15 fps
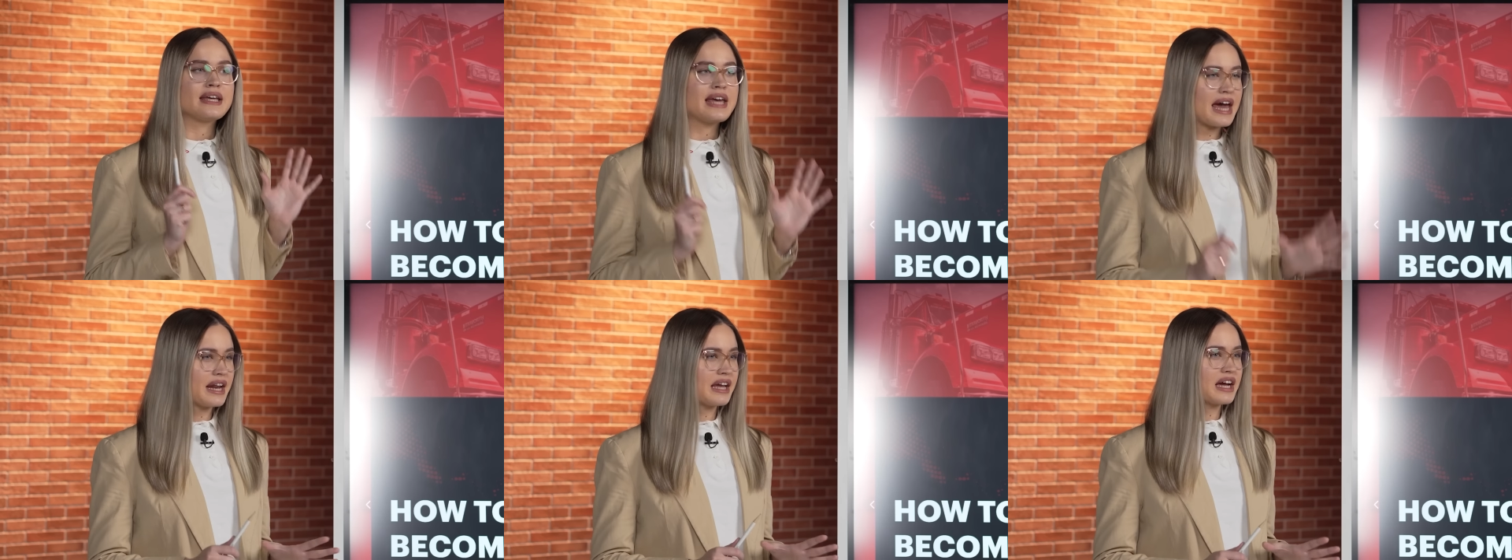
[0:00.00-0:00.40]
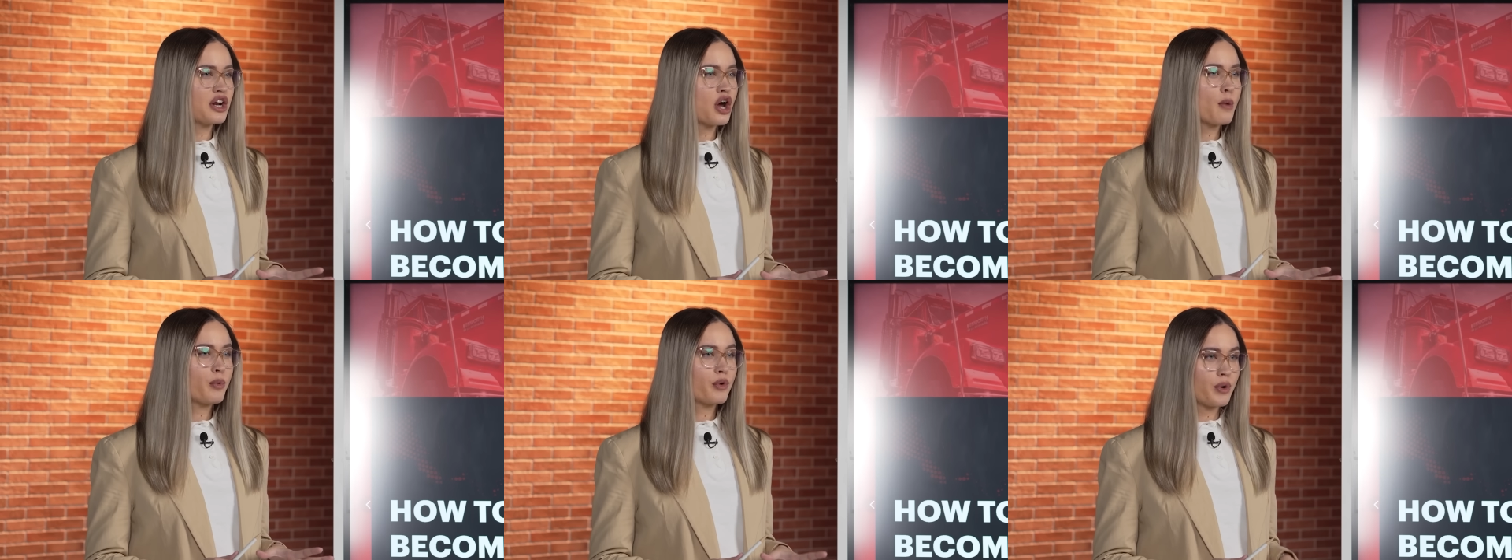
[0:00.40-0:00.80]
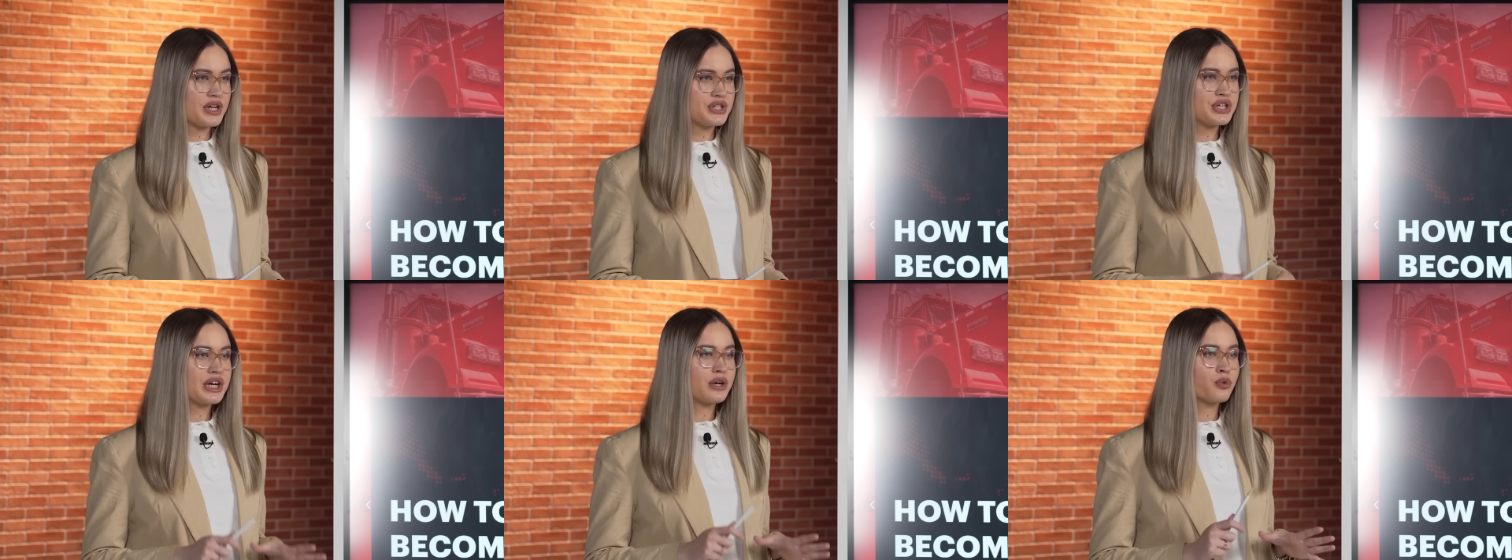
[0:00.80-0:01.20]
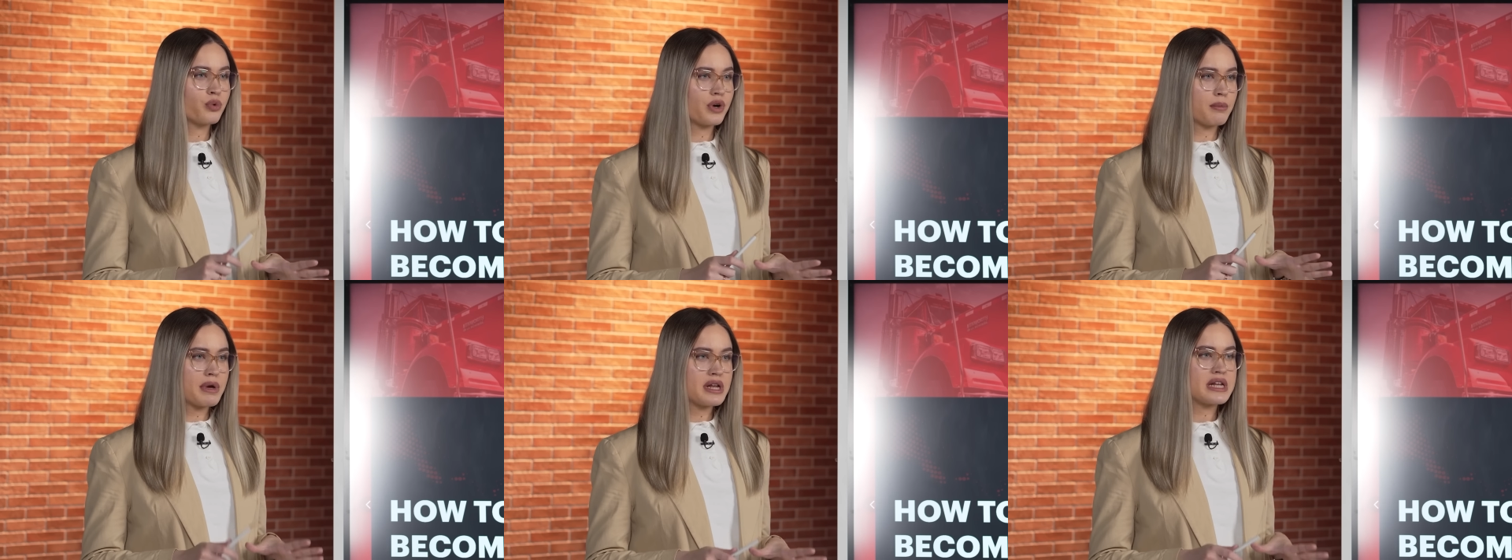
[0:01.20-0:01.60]
Getting an operating
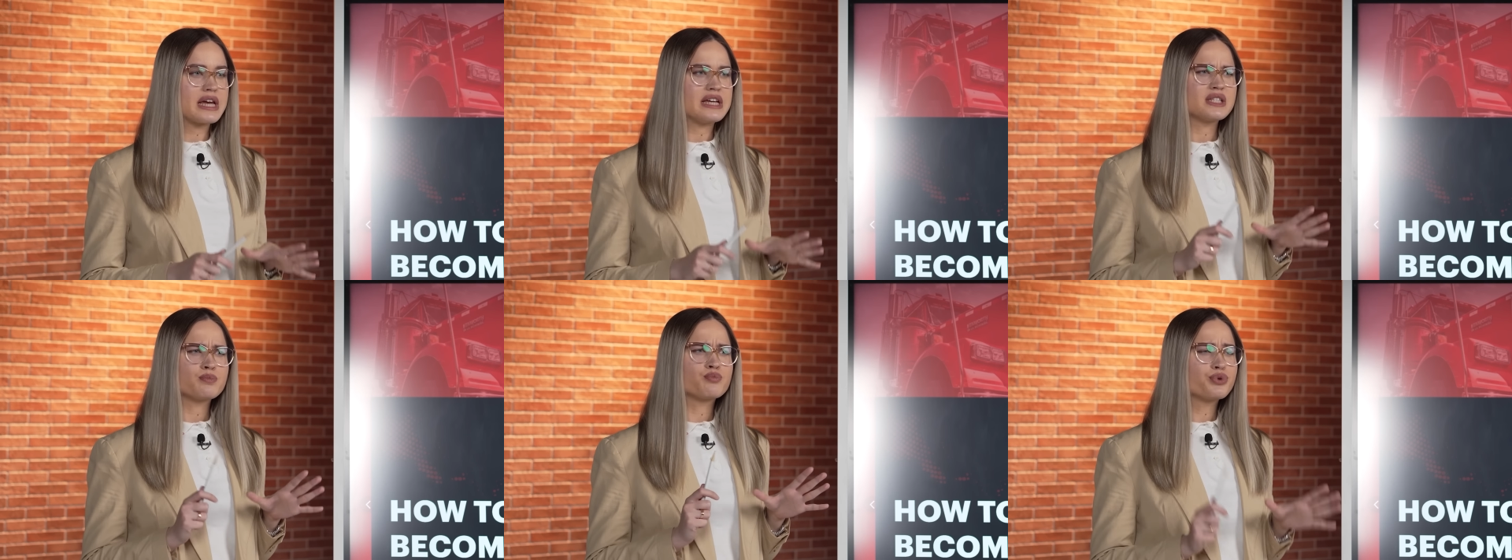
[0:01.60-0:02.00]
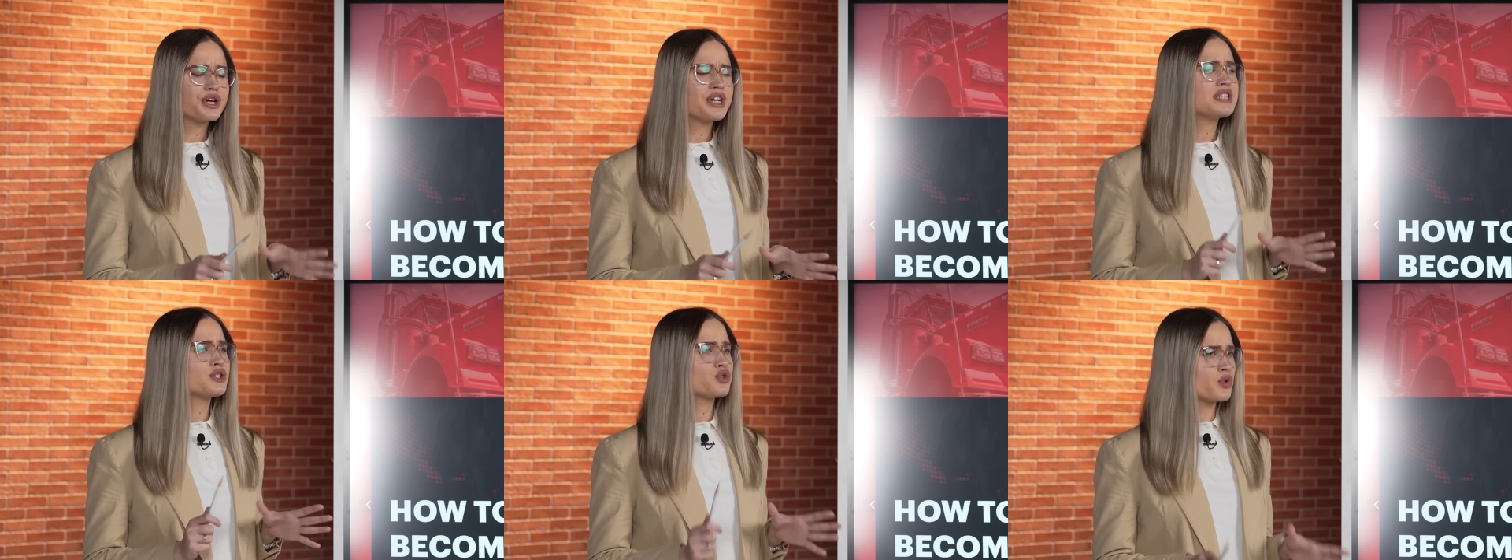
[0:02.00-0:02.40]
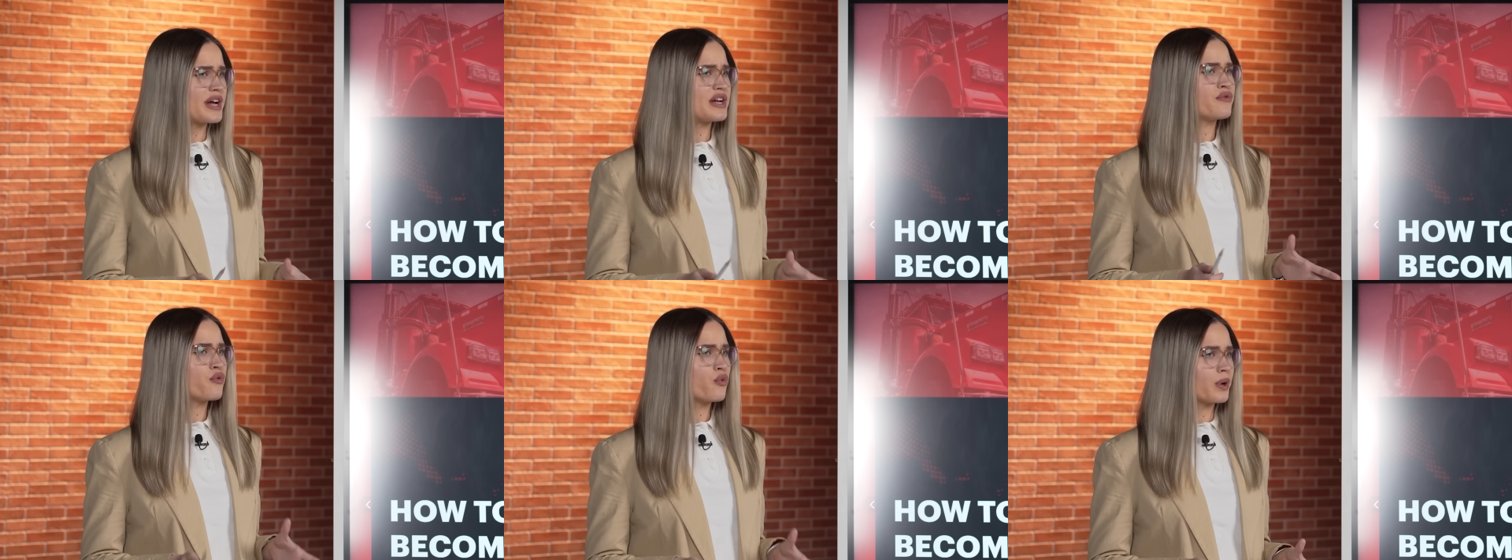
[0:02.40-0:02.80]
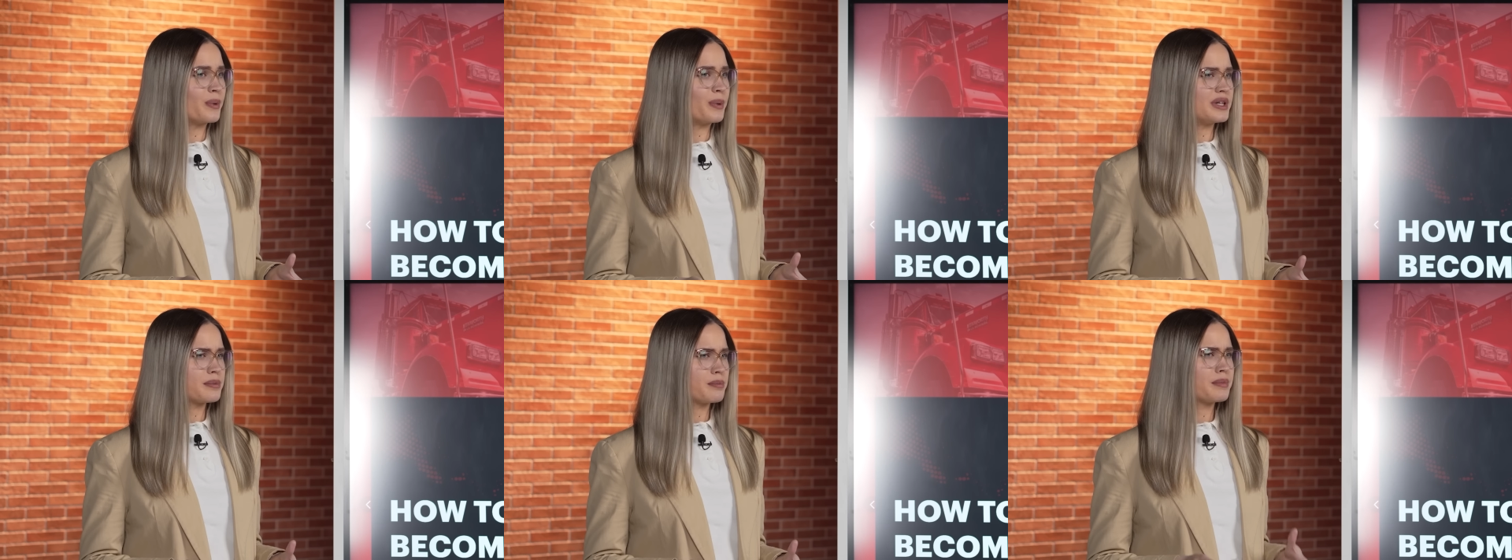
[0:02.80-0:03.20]
agreement is pretty
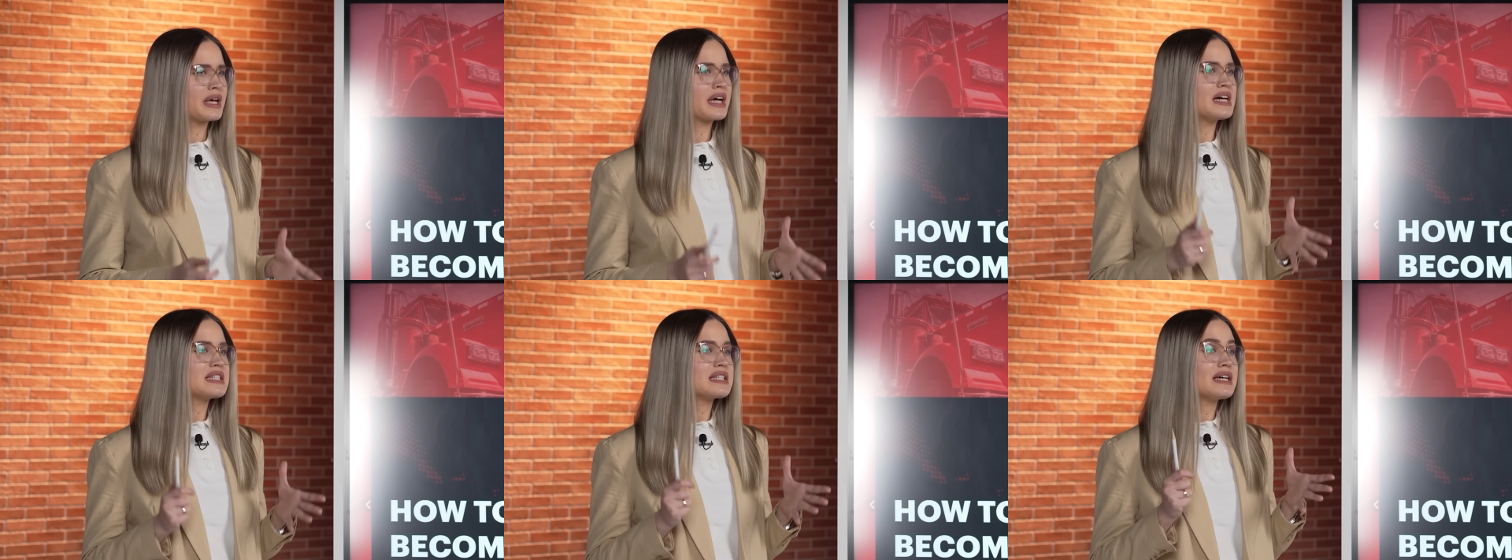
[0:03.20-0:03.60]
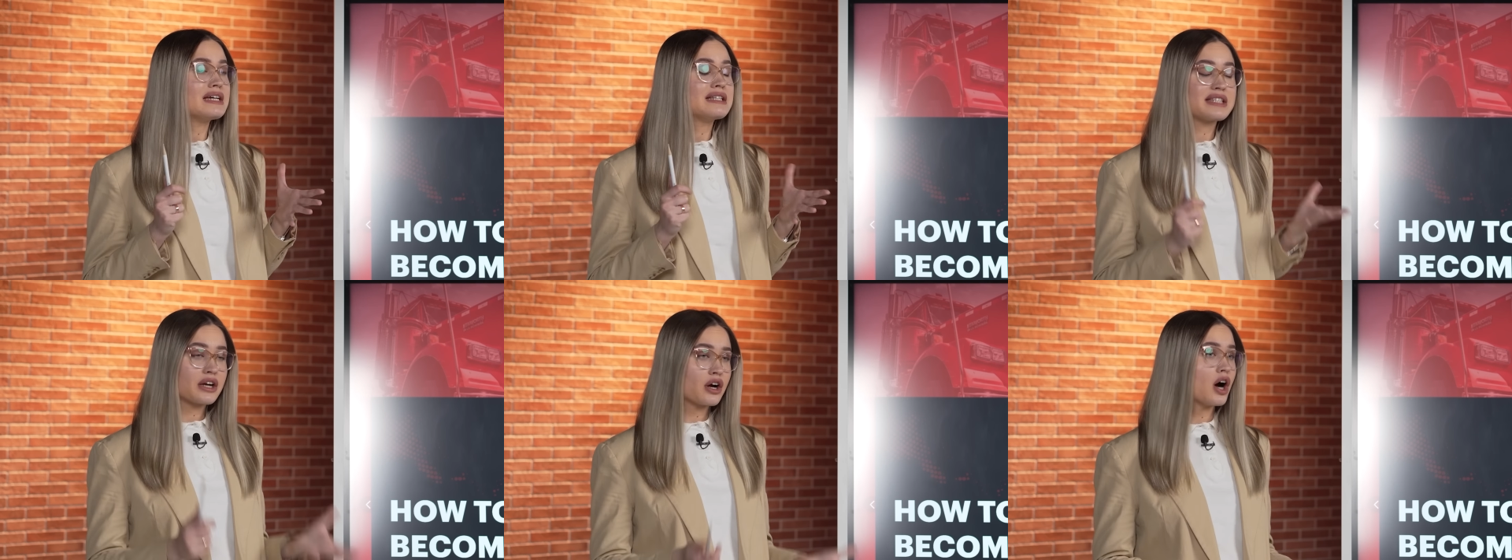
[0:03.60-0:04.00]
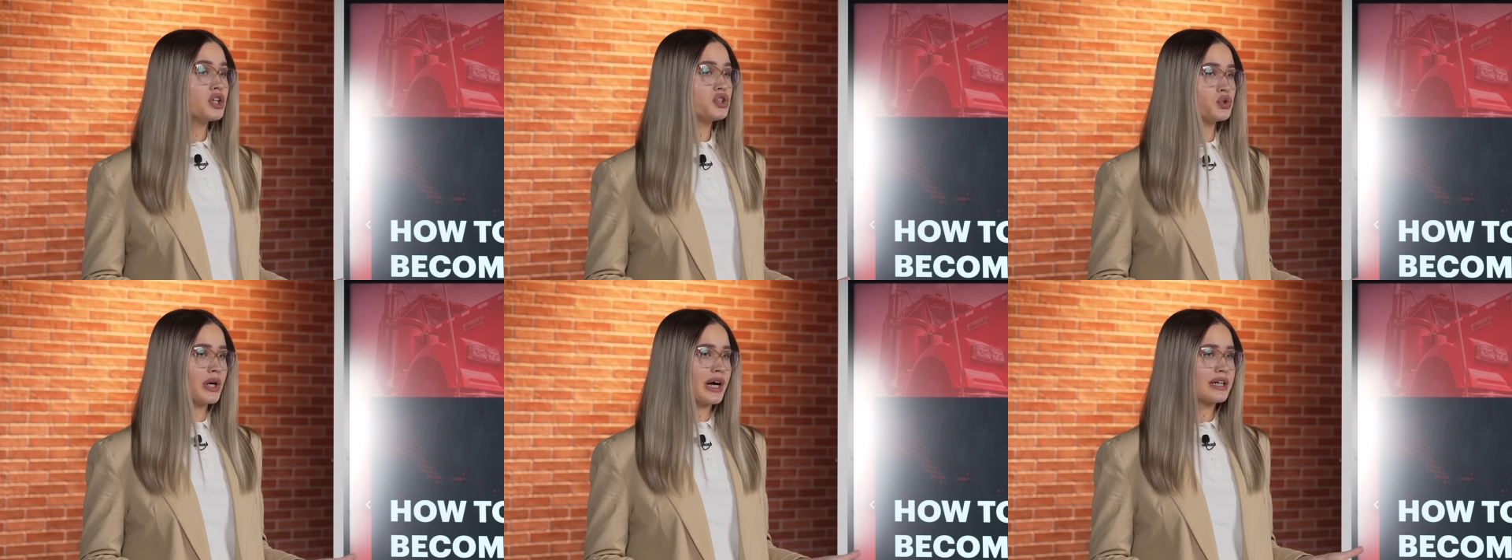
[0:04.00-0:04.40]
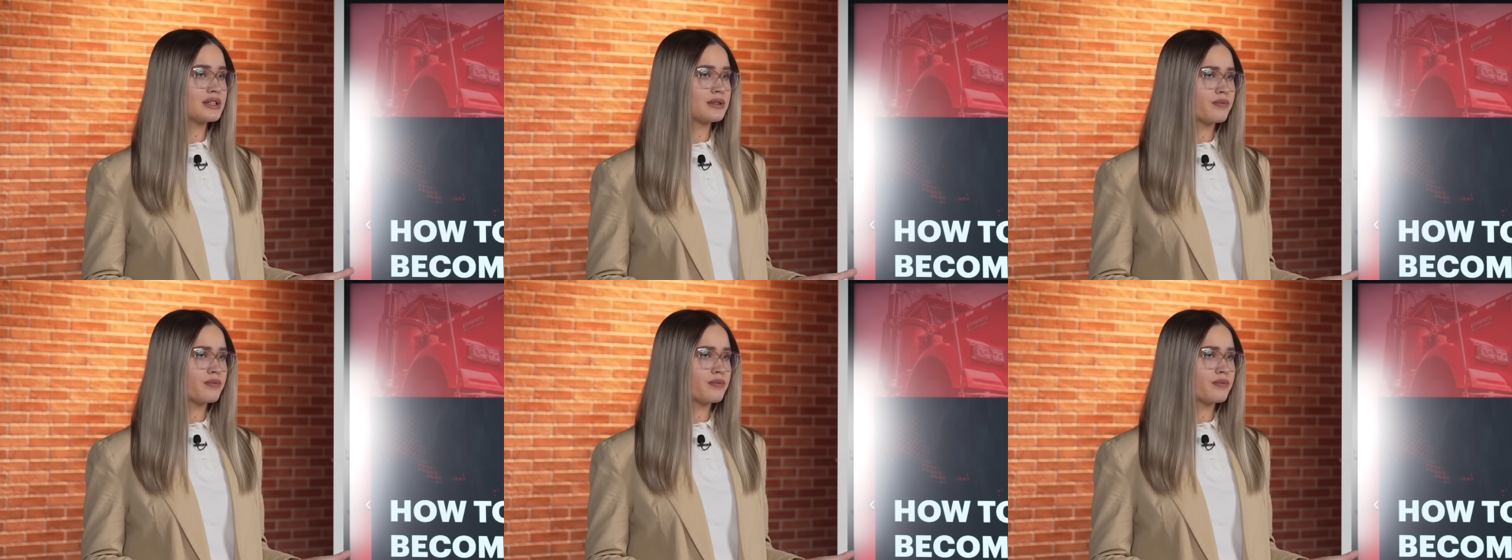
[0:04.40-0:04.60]
straightforward because it's a contract.